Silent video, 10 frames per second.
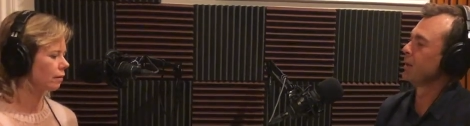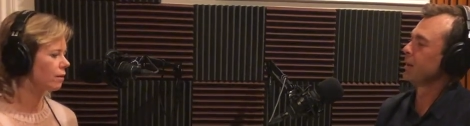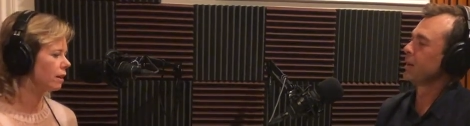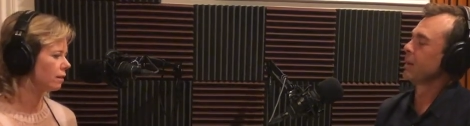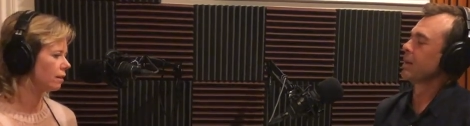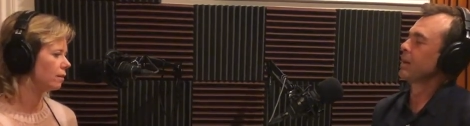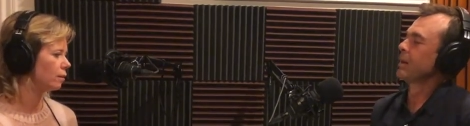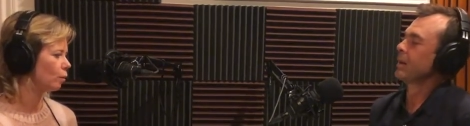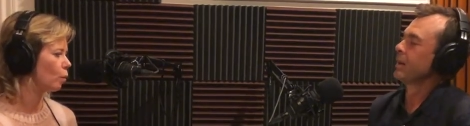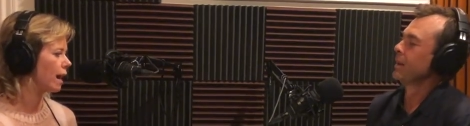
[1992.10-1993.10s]
Speaker 1: I think that
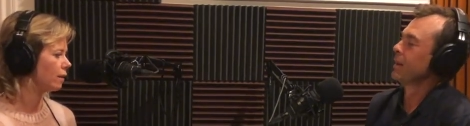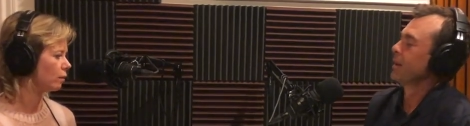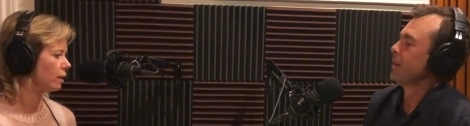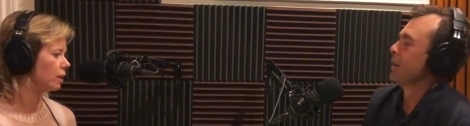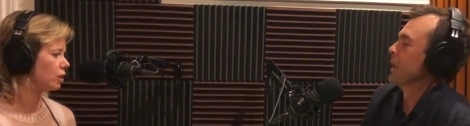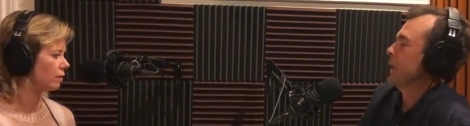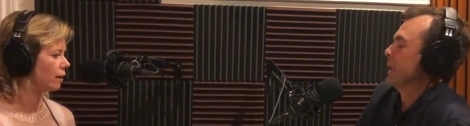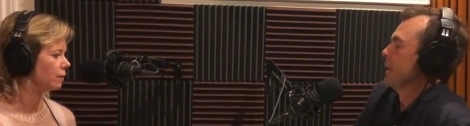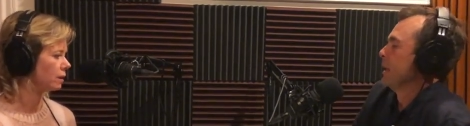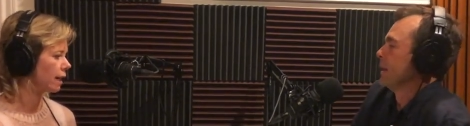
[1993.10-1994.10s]
the way that we
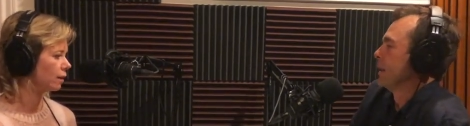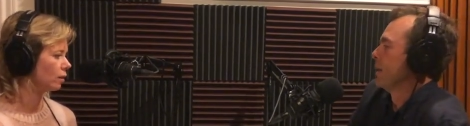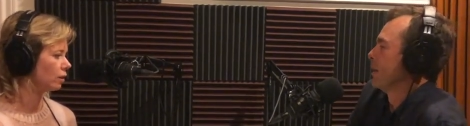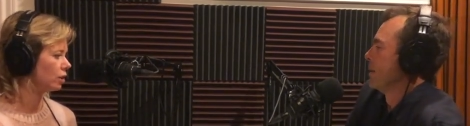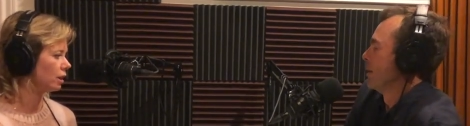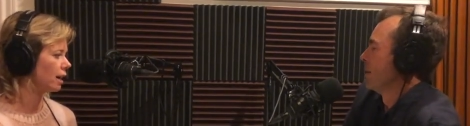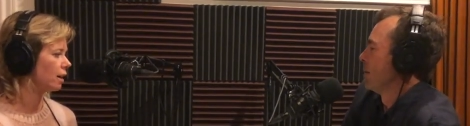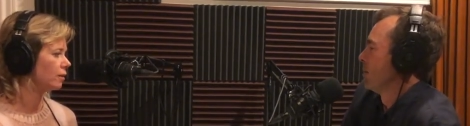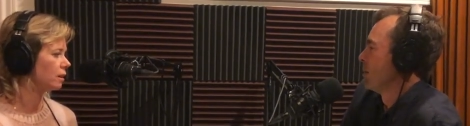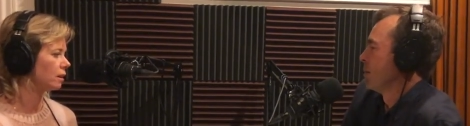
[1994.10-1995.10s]
interact with technology
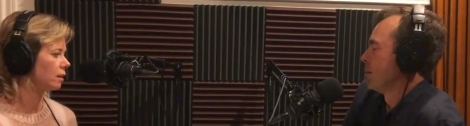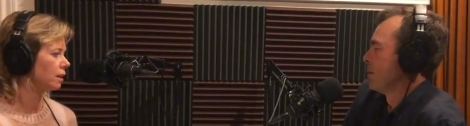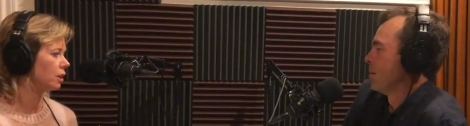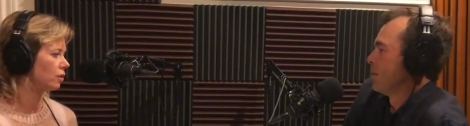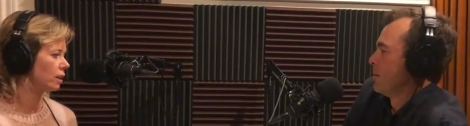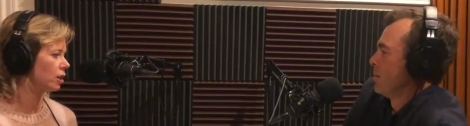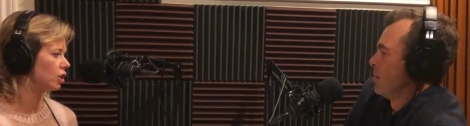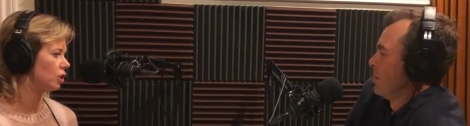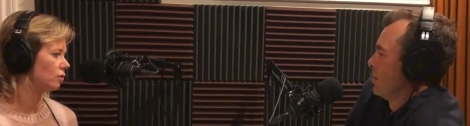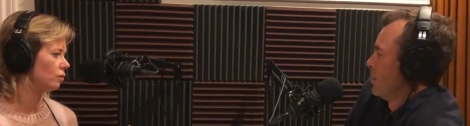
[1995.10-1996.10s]
now is literally
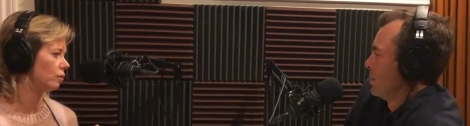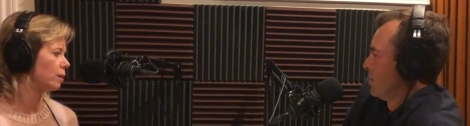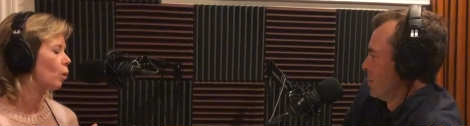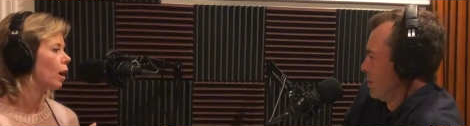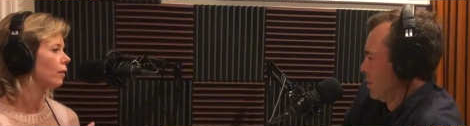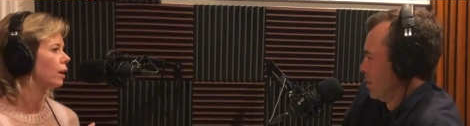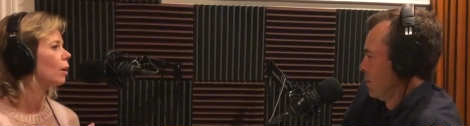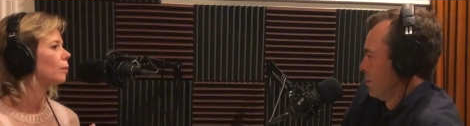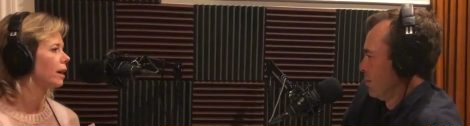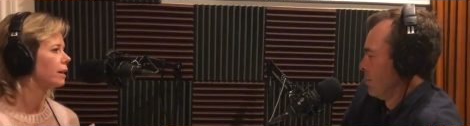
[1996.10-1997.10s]
rewiring
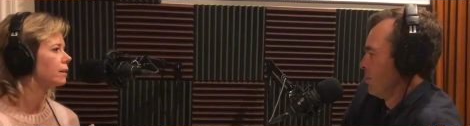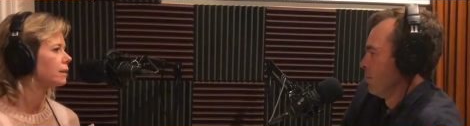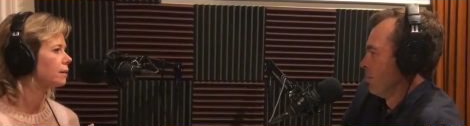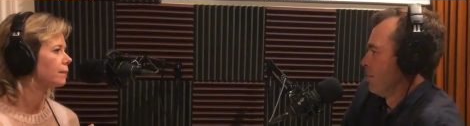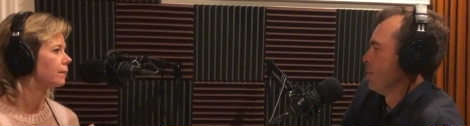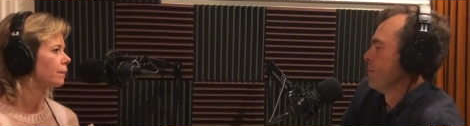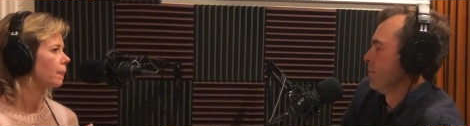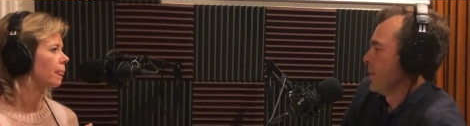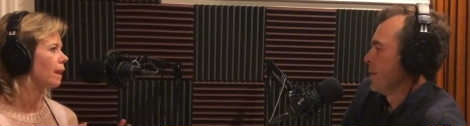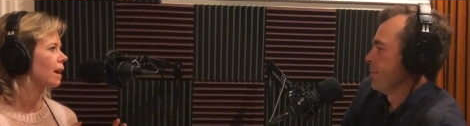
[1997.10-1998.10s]
our brains.
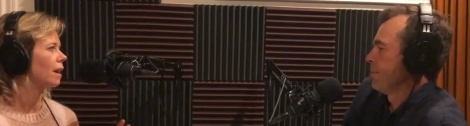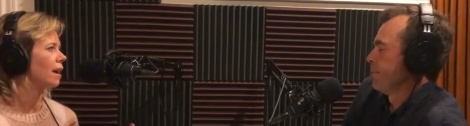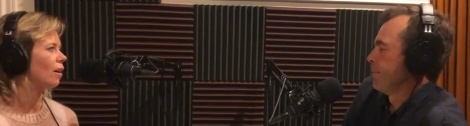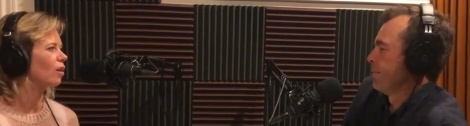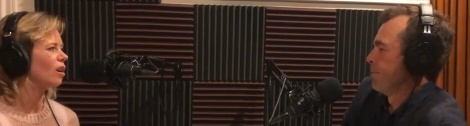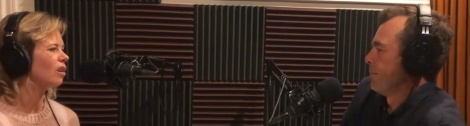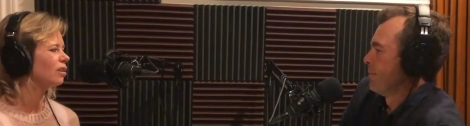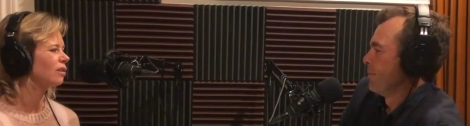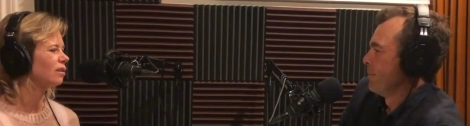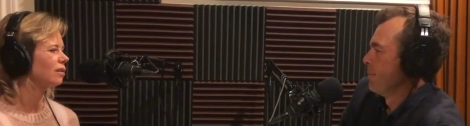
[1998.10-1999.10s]
Yeah. And
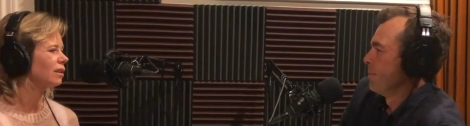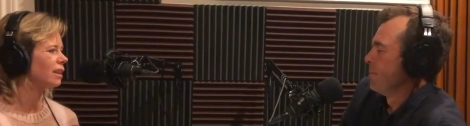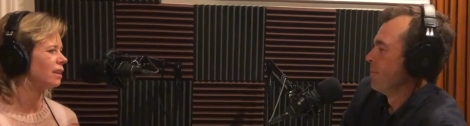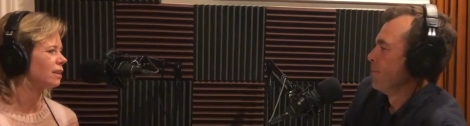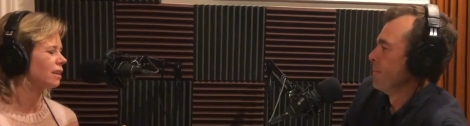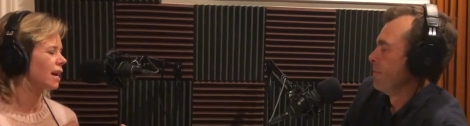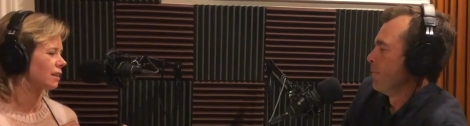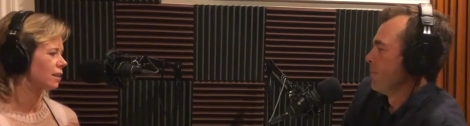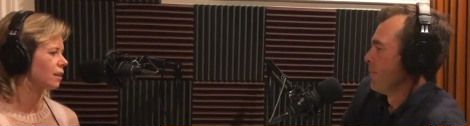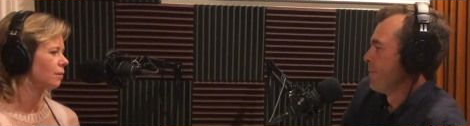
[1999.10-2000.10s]
alcohol is,
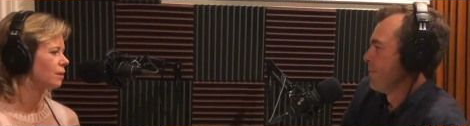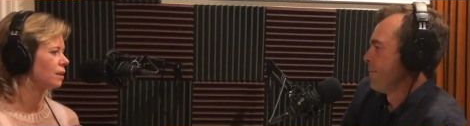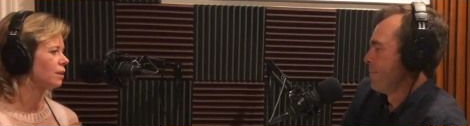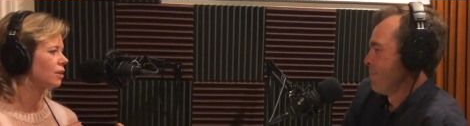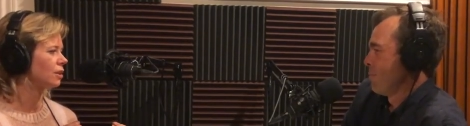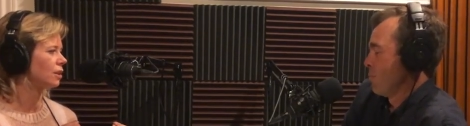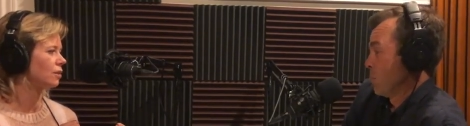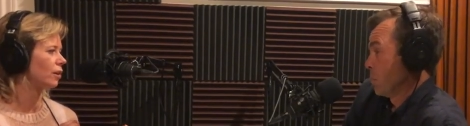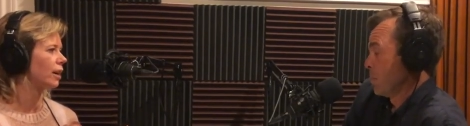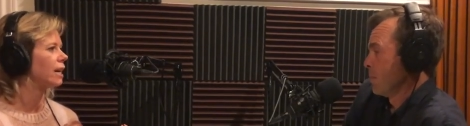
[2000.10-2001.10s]
as a substance, just
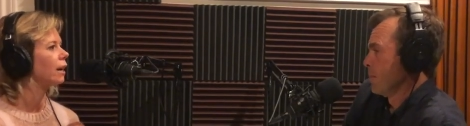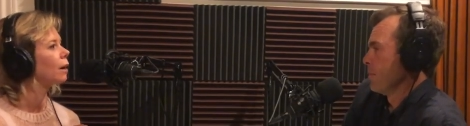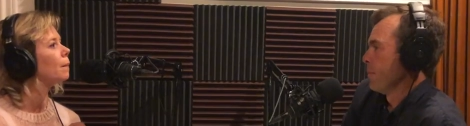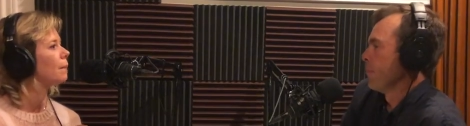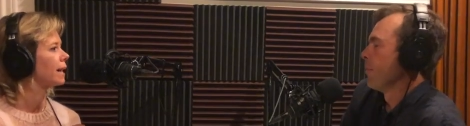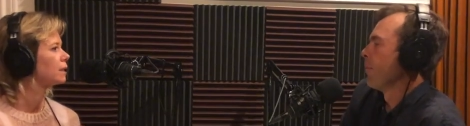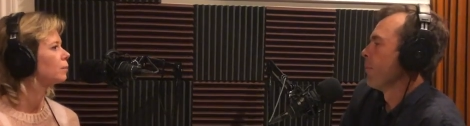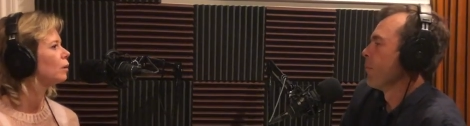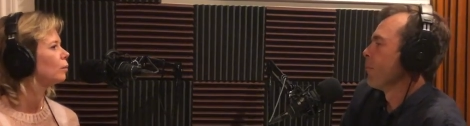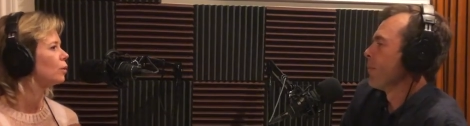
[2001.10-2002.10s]
is very
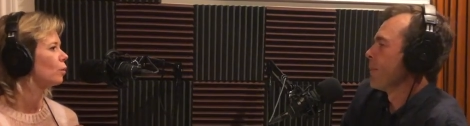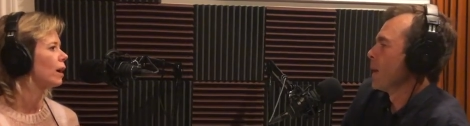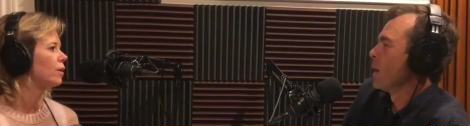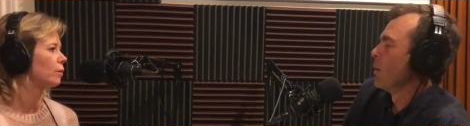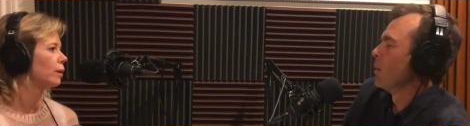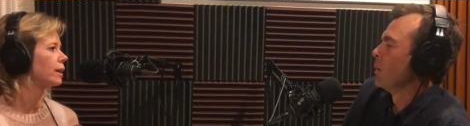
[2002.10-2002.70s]
incompatible with the way that we're